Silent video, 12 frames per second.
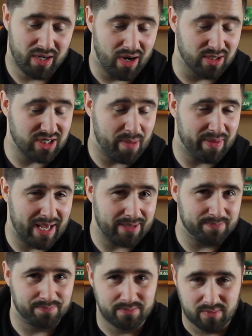On top of that,
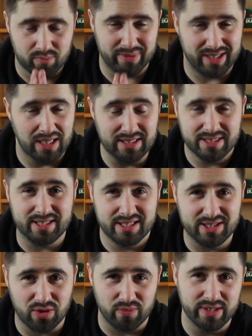because this
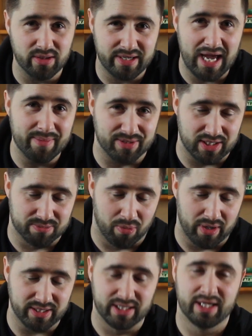is the real game at this
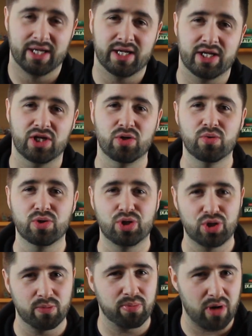point, you
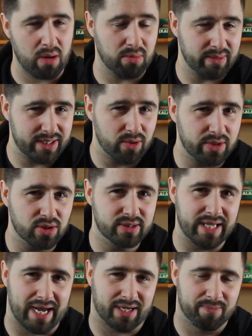should probably know your
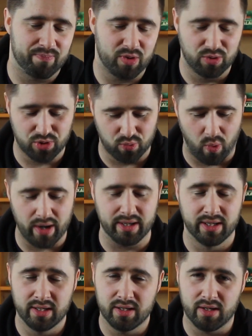deck. You should,
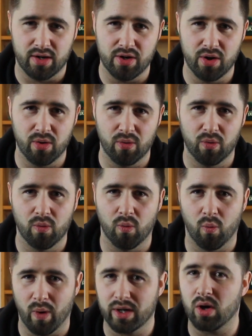one, know
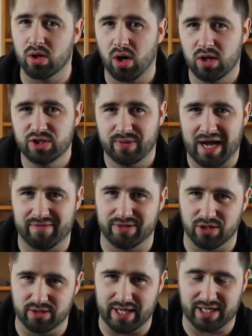what all cards you have in
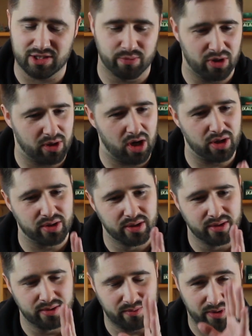your deck. So when
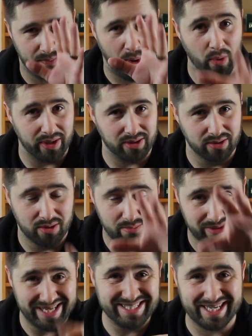an opponent
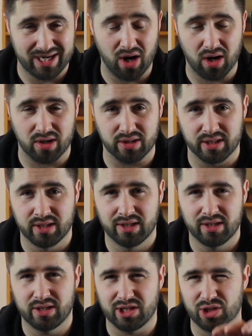plays a card,
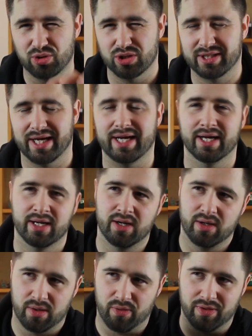you should say,
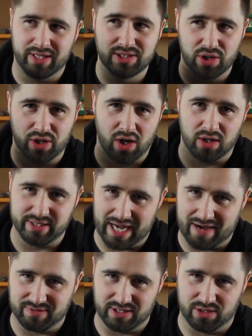these are the cards I
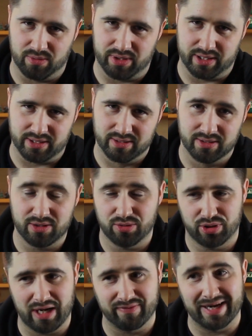have to deal with it. You
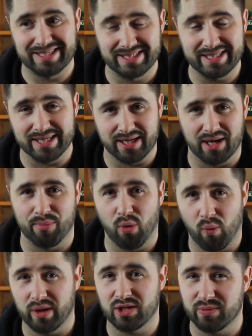should have an idea about
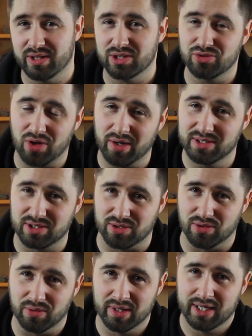what you need to draw
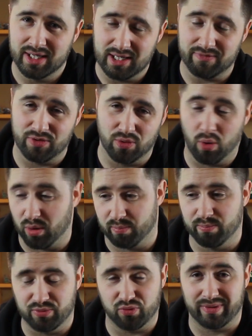into if you are
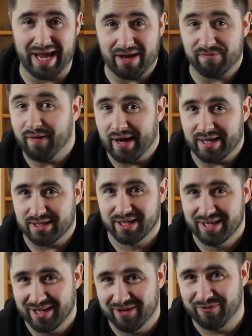
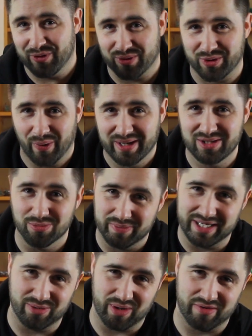if you're going to
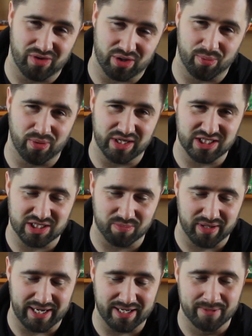beat whatever the opponent has just
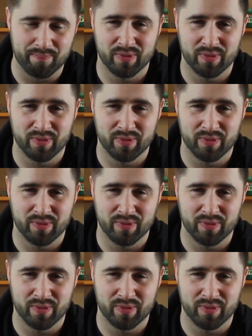played.